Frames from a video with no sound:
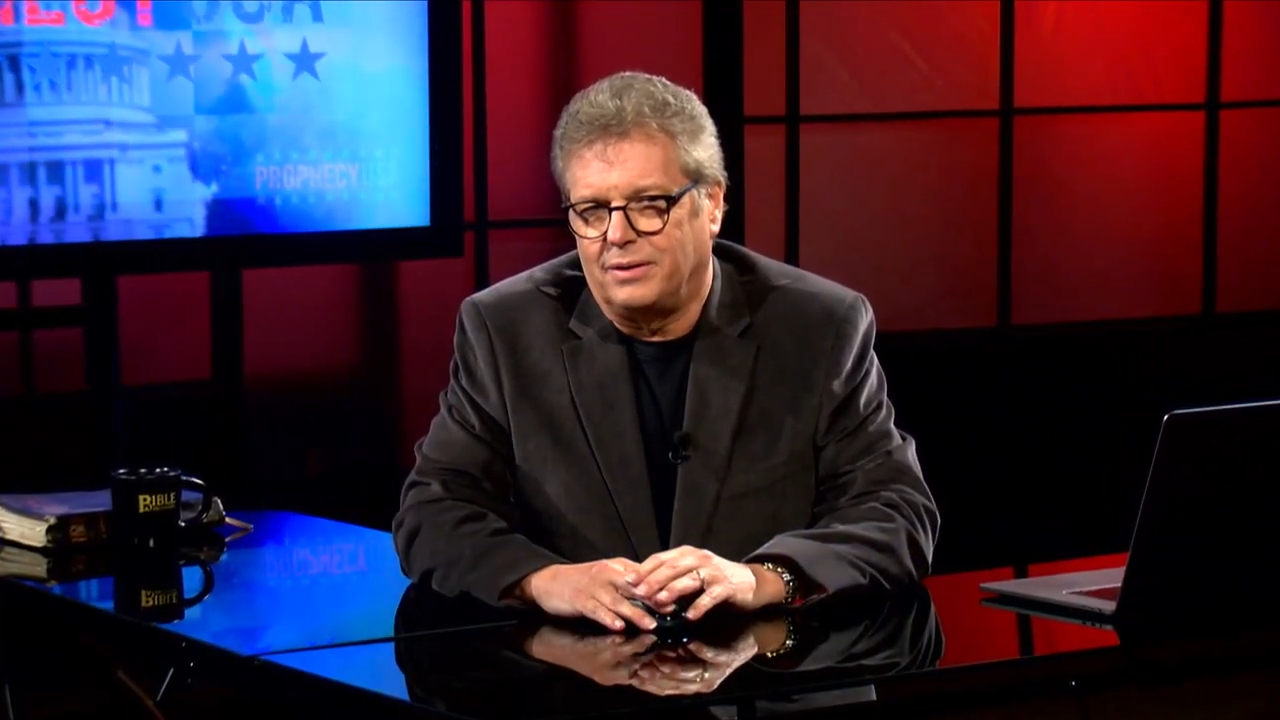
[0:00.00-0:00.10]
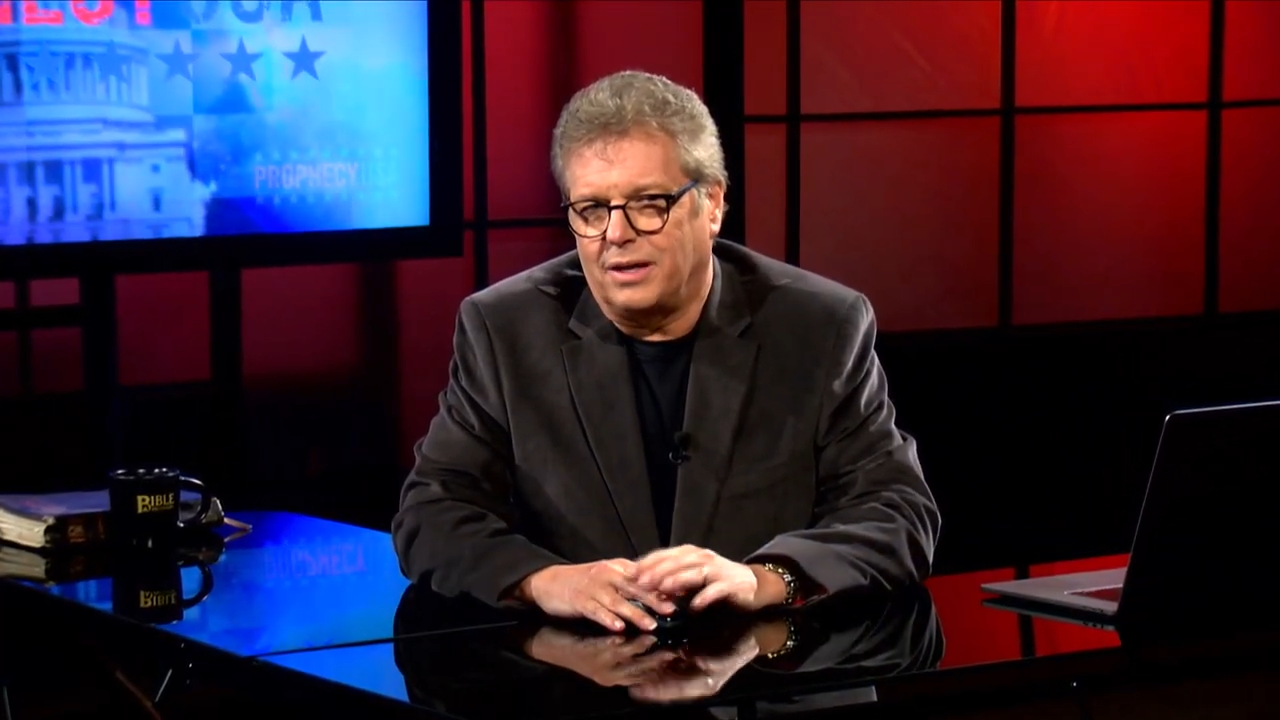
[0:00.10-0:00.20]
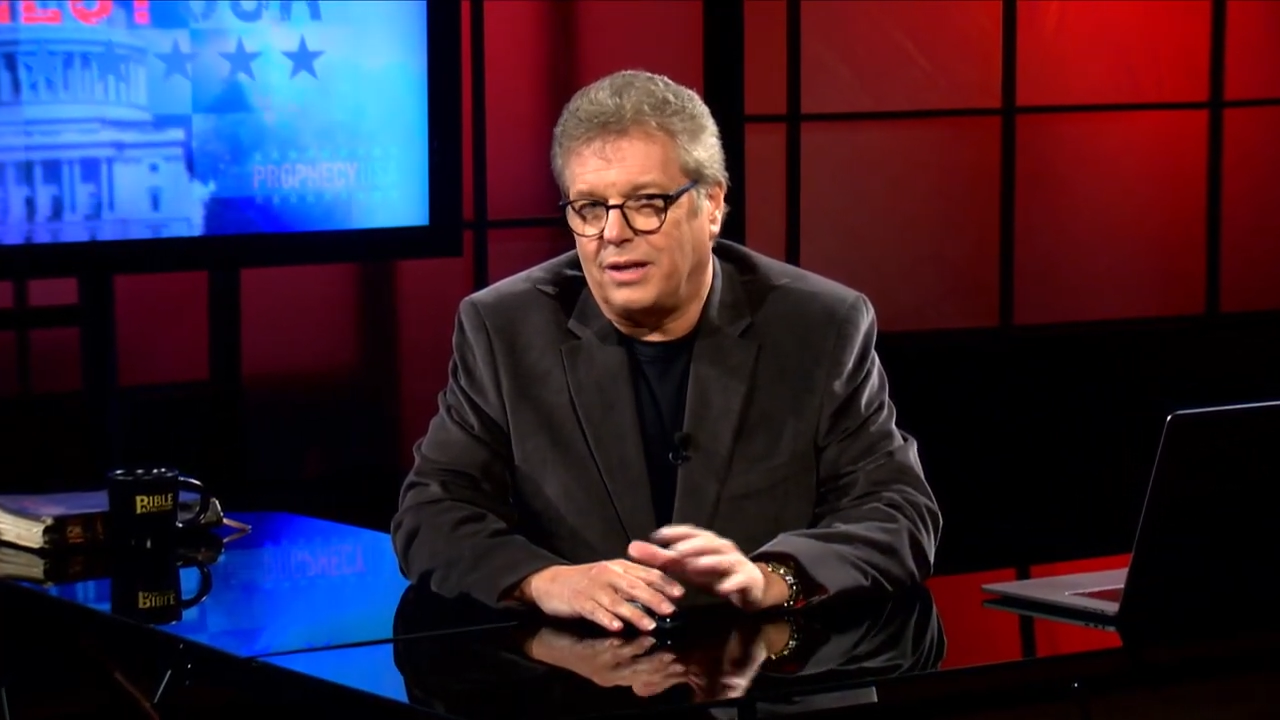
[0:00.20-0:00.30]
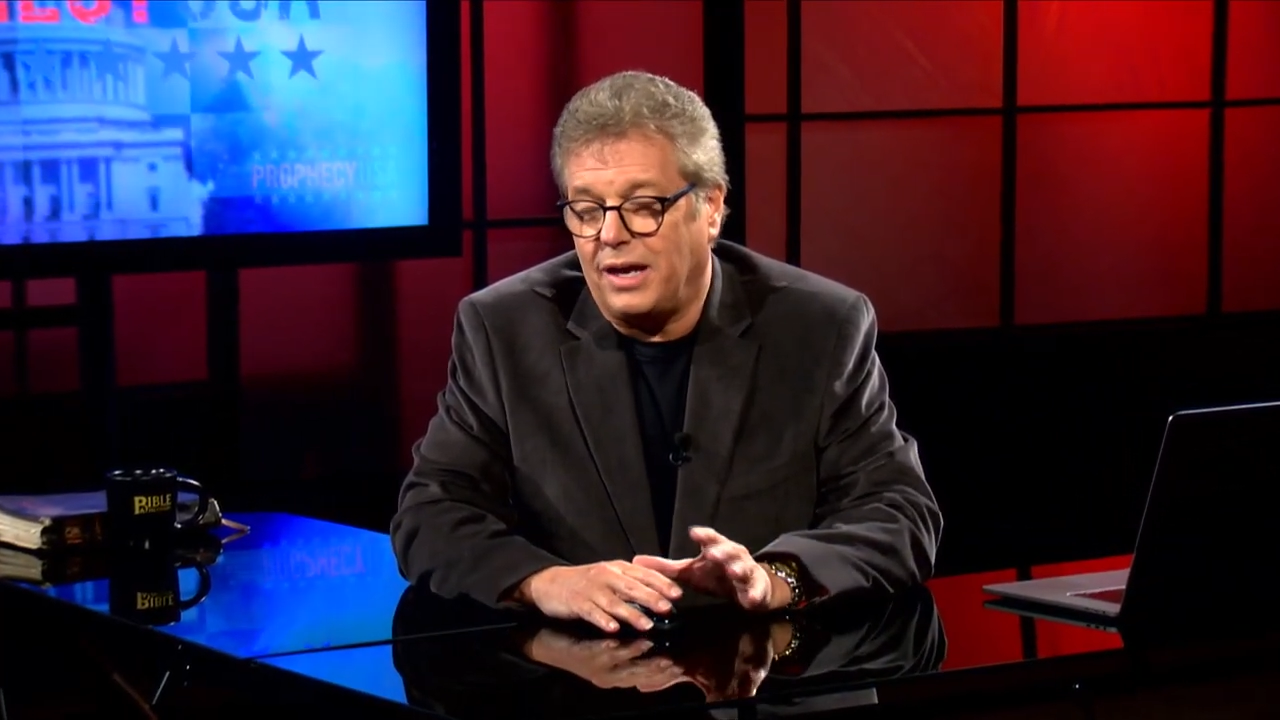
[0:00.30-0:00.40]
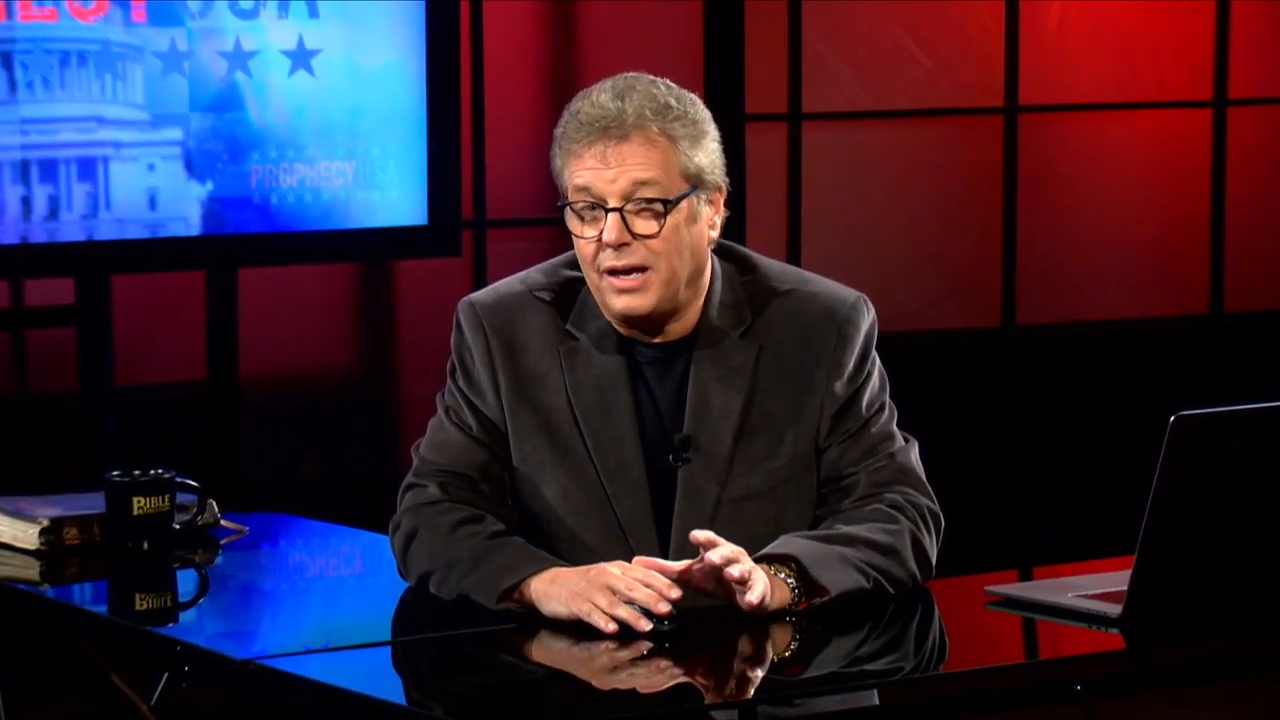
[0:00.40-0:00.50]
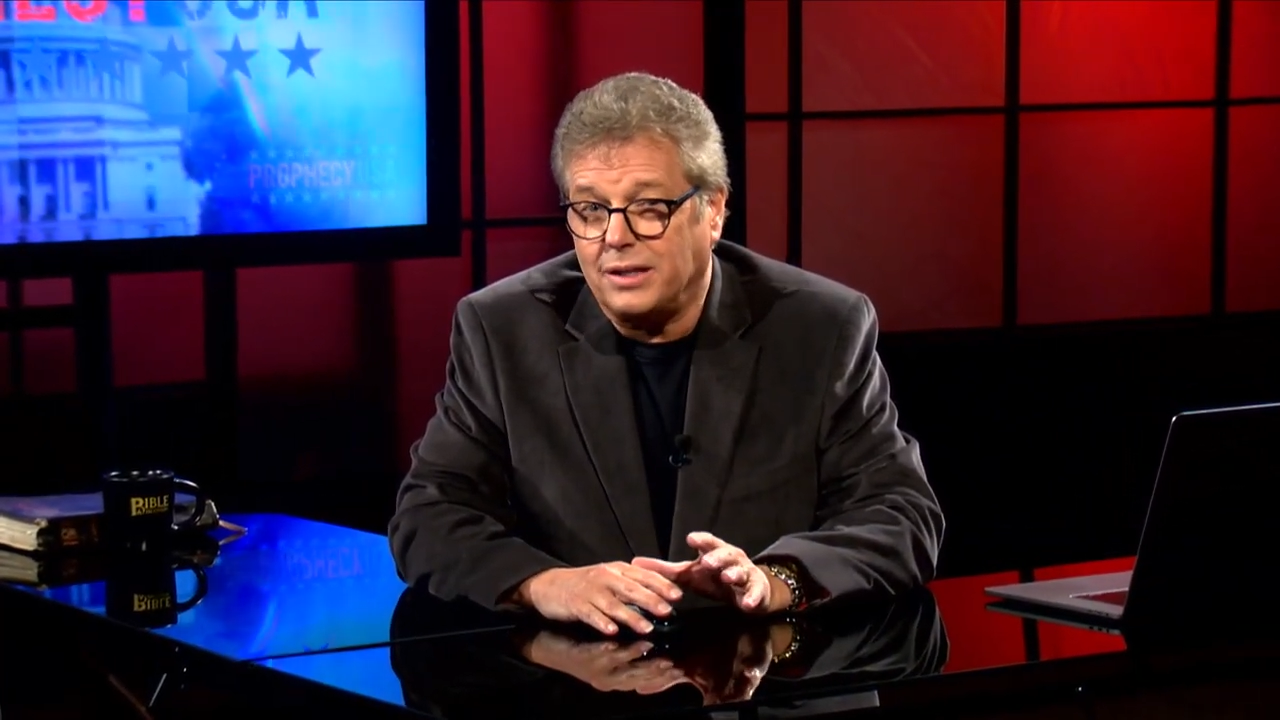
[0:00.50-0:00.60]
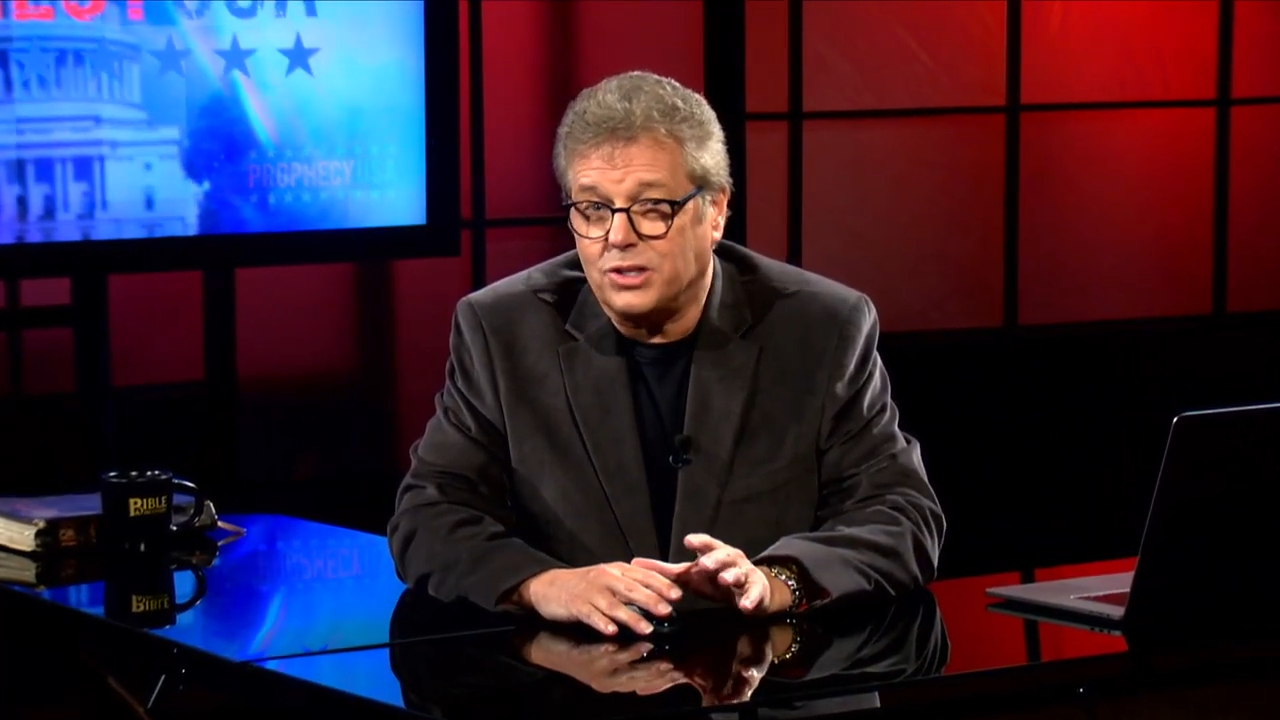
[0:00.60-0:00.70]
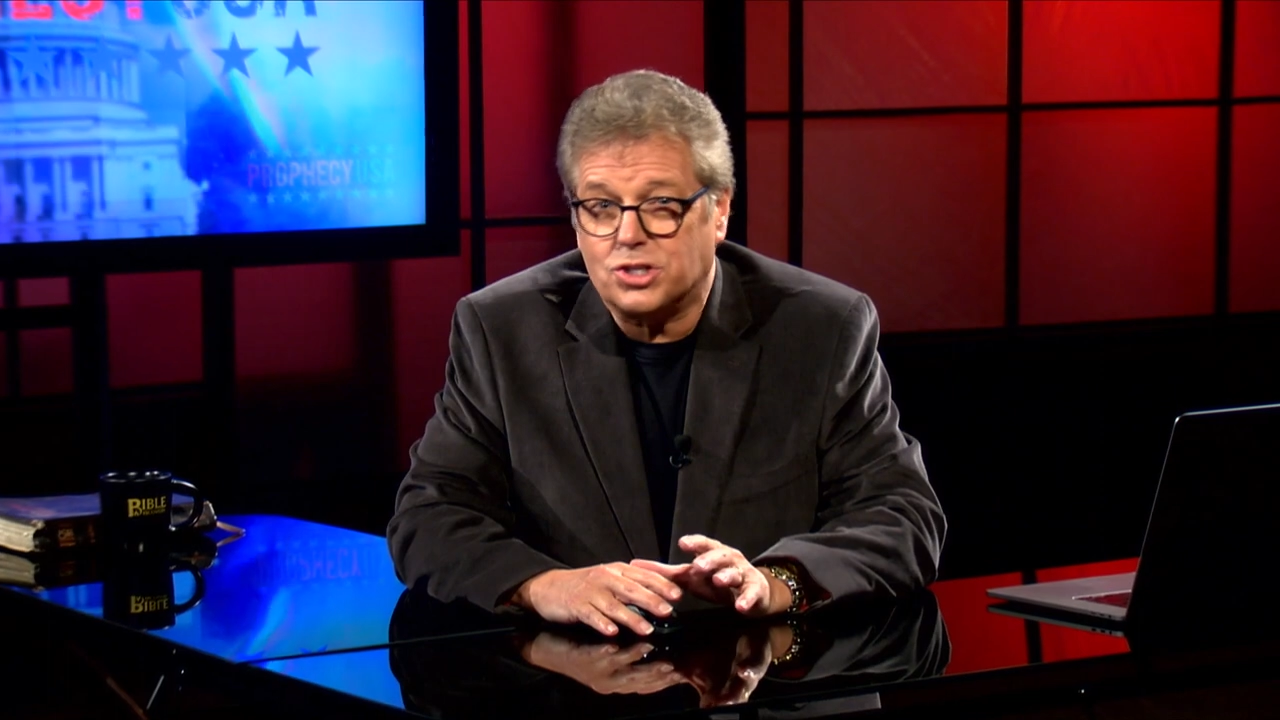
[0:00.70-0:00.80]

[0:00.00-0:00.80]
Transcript: Now, the English